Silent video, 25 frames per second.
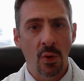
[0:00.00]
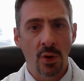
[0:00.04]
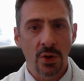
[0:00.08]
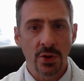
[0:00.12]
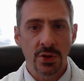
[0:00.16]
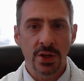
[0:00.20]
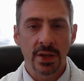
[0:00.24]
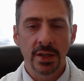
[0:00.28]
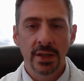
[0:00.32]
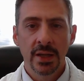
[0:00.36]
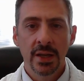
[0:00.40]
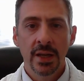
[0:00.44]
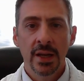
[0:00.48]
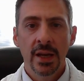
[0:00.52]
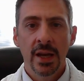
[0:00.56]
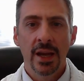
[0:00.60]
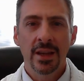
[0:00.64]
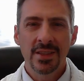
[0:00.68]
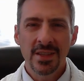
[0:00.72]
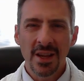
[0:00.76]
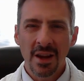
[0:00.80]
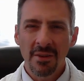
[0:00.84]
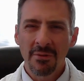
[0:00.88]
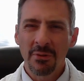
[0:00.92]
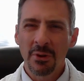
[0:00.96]
It's not very
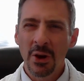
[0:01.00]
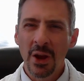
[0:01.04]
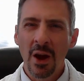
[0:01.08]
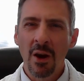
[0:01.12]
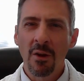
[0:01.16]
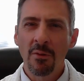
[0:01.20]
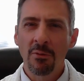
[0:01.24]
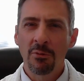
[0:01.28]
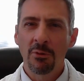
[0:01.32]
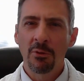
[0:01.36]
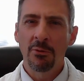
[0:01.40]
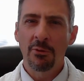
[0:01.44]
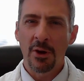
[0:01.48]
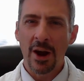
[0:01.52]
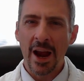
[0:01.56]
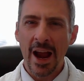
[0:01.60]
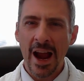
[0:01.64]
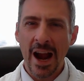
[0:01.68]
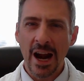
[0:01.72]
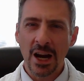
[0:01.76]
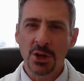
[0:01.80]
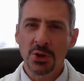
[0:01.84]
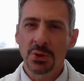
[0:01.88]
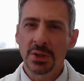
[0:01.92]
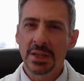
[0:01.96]
helpful for actually
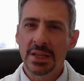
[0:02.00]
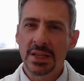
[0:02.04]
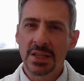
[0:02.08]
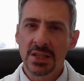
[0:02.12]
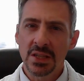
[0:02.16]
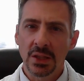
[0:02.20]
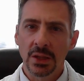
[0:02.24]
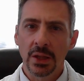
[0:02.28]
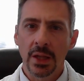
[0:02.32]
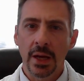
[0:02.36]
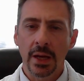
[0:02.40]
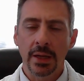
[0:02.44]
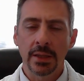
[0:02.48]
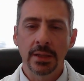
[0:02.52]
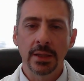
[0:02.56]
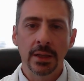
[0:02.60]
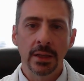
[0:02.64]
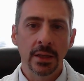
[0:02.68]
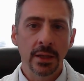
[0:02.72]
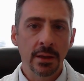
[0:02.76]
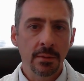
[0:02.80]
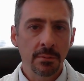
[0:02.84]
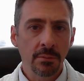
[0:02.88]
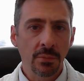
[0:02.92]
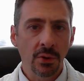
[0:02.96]
selecting an implant.
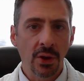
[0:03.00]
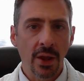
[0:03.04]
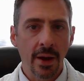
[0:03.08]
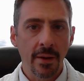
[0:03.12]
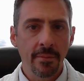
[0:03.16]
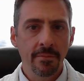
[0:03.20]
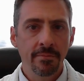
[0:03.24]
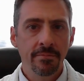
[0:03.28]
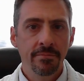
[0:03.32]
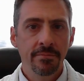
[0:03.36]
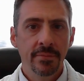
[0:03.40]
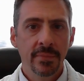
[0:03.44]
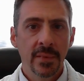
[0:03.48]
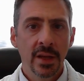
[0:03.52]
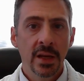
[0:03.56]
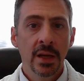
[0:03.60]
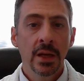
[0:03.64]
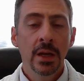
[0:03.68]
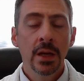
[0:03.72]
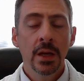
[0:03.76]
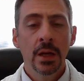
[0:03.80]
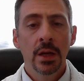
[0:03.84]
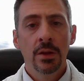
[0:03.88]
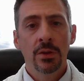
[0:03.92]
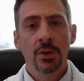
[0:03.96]
The 2
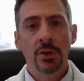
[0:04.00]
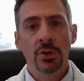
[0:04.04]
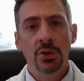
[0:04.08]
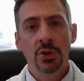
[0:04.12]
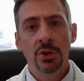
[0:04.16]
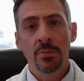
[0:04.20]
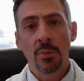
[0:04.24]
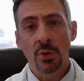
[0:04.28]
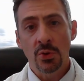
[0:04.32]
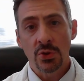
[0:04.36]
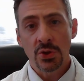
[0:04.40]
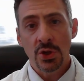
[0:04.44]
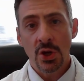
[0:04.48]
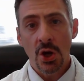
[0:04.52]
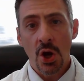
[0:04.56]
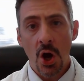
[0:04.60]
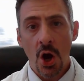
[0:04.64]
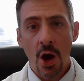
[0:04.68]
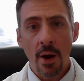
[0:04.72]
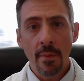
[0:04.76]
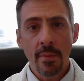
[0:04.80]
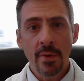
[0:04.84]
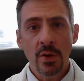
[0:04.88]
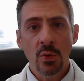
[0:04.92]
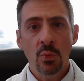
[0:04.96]
most common ways
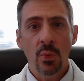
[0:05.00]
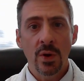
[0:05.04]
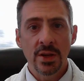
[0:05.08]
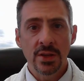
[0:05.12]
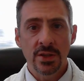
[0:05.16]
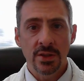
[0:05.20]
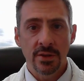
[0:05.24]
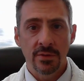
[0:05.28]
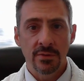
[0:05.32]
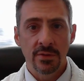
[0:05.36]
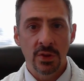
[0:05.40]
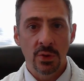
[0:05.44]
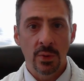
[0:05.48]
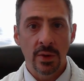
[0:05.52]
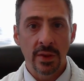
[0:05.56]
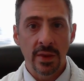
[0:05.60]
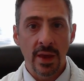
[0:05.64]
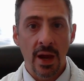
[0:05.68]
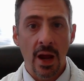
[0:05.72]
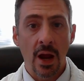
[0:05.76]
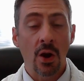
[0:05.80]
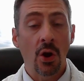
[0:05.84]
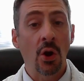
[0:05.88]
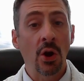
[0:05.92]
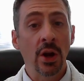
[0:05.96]
of doing that are either
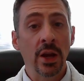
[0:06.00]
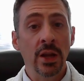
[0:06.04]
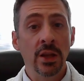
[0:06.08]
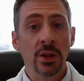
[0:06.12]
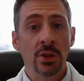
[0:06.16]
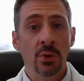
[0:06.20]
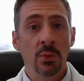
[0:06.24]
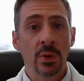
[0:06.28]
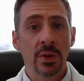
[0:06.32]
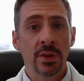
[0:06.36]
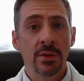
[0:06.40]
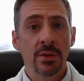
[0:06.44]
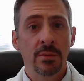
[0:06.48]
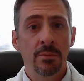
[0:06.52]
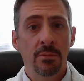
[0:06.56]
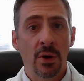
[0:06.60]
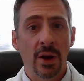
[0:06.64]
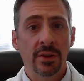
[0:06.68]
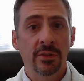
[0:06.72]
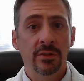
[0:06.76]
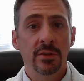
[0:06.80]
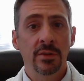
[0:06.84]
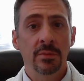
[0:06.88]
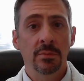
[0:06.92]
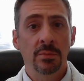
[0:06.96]
with breast implant
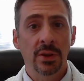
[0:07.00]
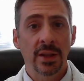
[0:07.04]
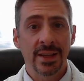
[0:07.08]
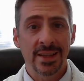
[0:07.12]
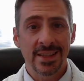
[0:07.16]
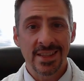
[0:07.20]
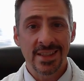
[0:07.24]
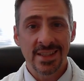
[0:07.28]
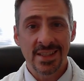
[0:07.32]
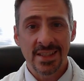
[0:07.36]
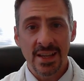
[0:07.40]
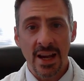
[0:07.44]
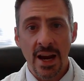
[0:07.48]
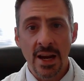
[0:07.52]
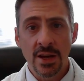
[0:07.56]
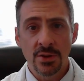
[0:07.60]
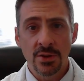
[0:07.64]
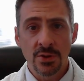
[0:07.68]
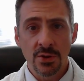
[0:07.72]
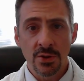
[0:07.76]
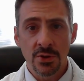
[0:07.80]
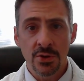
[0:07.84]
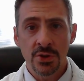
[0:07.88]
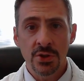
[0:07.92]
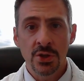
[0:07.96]
sizers
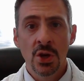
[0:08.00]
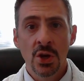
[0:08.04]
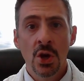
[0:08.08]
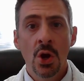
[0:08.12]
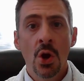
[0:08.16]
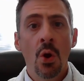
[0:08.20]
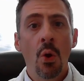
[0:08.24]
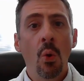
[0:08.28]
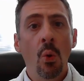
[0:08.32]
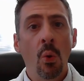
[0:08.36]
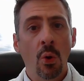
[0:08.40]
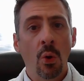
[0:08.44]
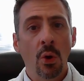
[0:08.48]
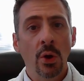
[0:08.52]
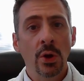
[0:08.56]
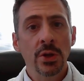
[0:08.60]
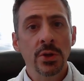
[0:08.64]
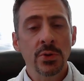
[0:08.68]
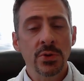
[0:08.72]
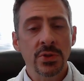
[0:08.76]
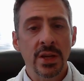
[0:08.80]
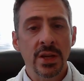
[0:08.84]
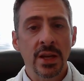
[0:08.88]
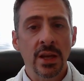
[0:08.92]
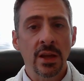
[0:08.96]
or using
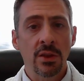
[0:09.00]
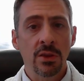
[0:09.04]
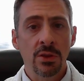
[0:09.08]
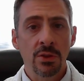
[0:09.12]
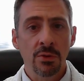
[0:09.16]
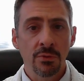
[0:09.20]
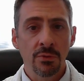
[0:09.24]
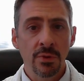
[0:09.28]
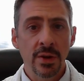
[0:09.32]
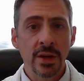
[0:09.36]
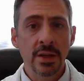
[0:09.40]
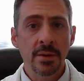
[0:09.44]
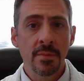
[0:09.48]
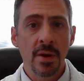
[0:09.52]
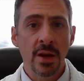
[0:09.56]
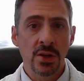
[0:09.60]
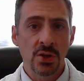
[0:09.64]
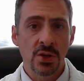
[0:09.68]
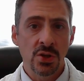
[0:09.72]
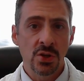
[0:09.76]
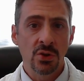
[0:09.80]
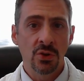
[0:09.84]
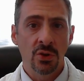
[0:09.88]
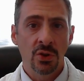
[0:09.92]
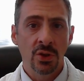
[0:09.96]
3-dimensional
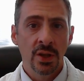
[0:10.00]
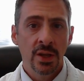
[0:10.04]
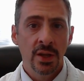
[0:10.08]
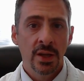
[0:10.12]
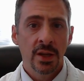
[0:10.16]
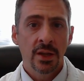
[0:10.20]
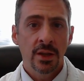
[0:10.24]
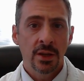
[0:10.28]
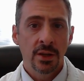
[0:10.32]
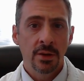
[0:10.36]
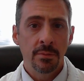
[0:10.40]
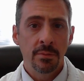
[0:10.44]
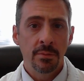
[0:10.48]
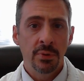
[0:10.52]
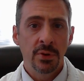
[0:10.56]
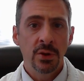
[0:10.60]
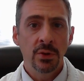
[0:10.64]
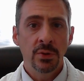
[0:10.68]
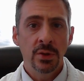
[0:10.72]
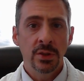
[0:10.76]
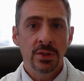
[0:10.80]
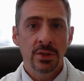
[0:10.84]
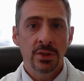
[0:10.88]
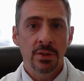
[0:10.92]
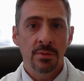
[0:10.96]
computed
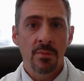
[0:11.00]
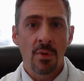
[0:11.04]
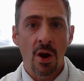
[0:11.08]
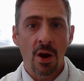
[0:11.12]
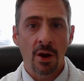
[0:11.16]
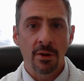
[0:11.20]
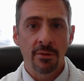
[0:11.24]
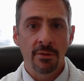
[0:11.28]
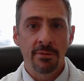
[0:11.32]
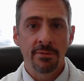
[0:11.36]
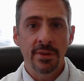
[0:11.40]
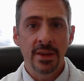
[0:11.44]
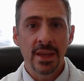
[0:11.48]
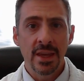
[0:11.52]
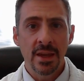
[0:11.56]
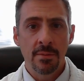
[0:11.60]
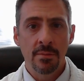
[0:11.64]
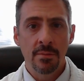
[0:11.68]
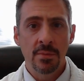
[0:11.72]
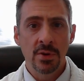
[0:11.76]
tomography imaging.